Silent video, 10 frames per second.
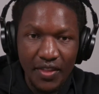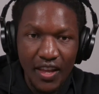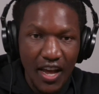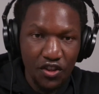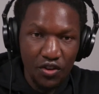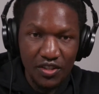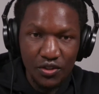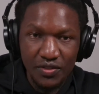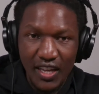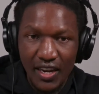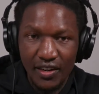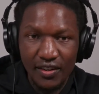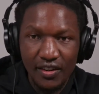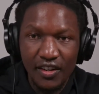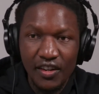at the University of Stirling.
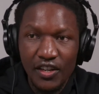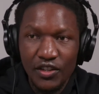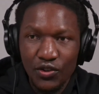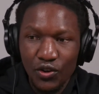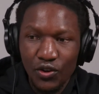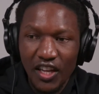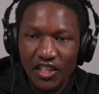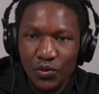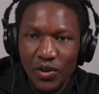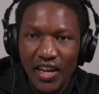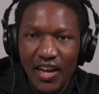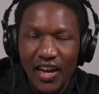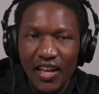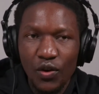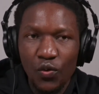So that's where
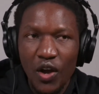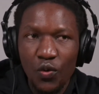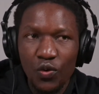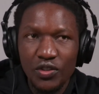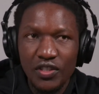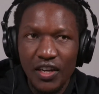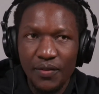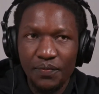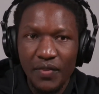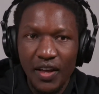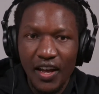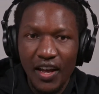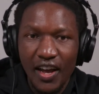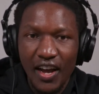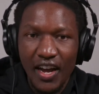I was,
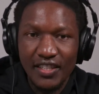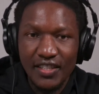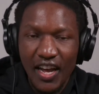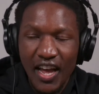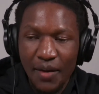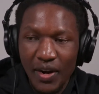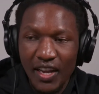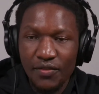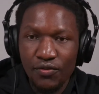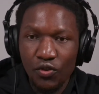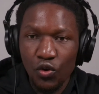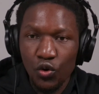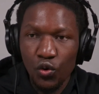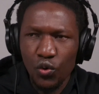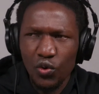as I applied
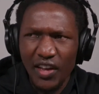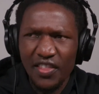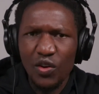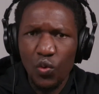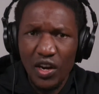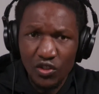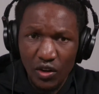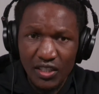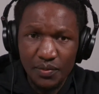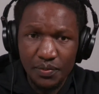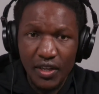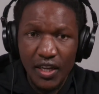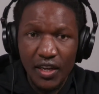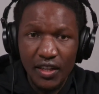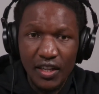for, I think, one scholarship,
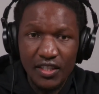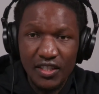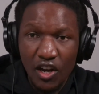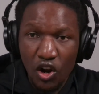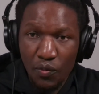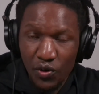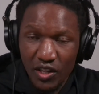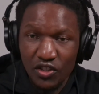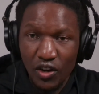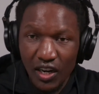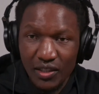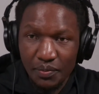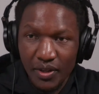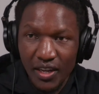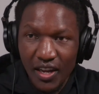that is the Commonwealth
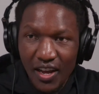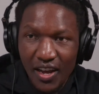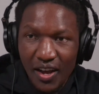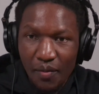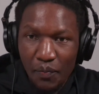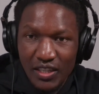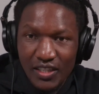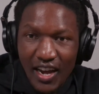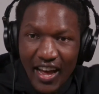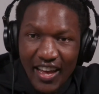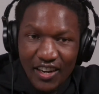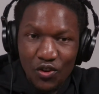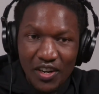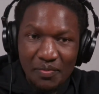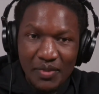Scholarship. But I had
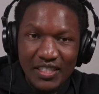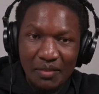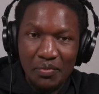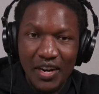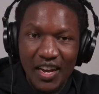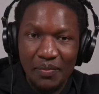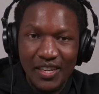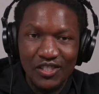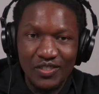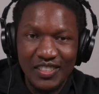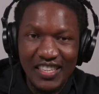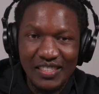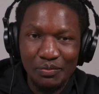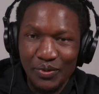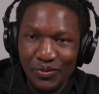already made some prior applications years
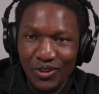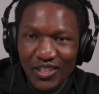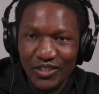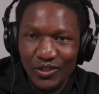before, so